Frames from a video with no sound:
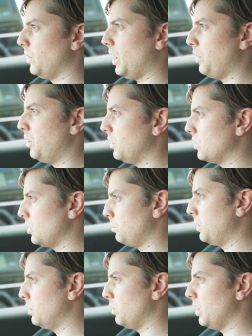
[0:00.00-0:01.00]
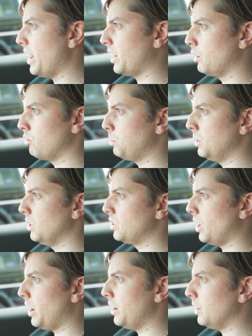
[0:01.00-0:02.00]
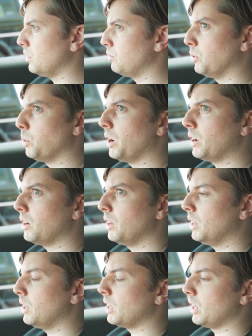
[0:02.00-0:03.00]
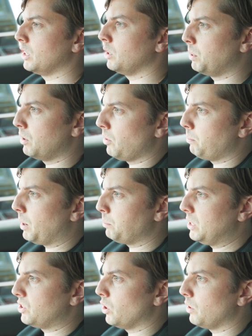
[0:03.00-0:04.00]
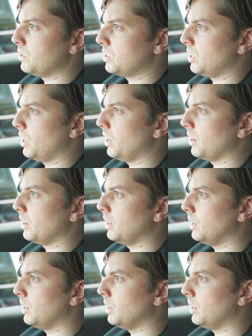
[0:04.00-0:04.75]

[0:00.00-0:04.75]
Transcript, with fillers: I think there's a bit of a lack of grip in the tyre, for one. A little bit of a bumpy surface there.